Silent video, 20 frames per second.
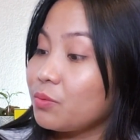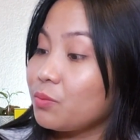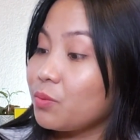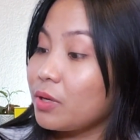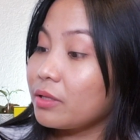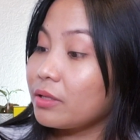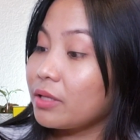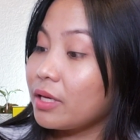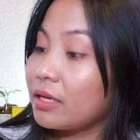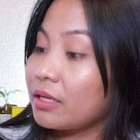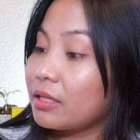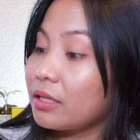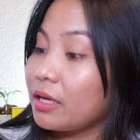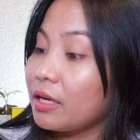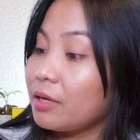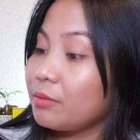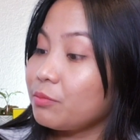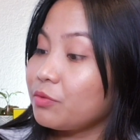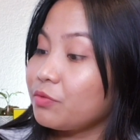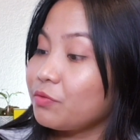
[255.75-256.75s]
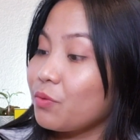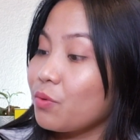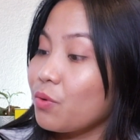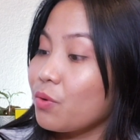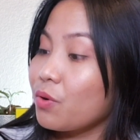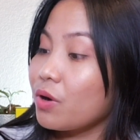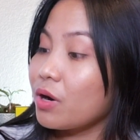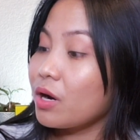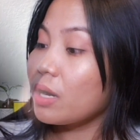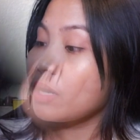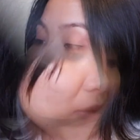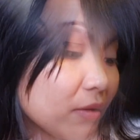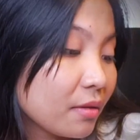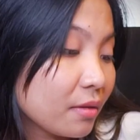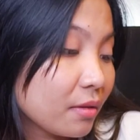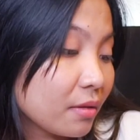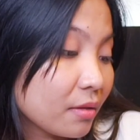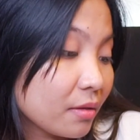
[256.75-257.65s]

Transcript: what they claimed for.